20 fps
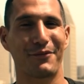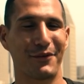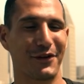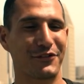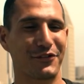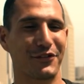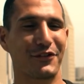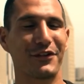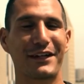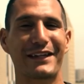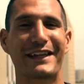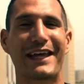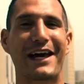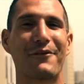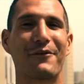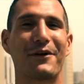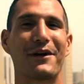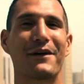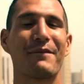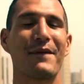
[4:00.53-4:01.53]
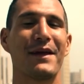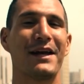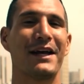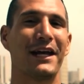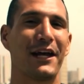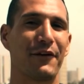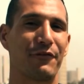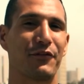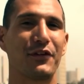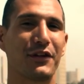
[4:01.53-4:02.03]
Why don't you look at that one?
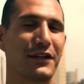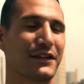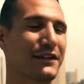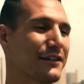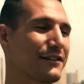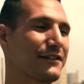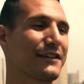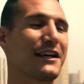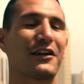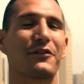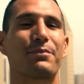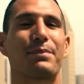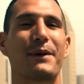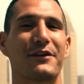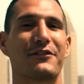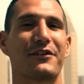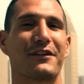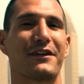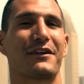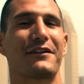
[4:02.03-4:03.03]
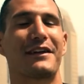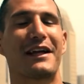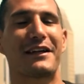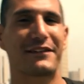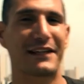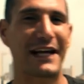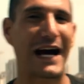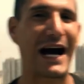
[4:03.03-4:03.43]
If you look at the sales page on there, that's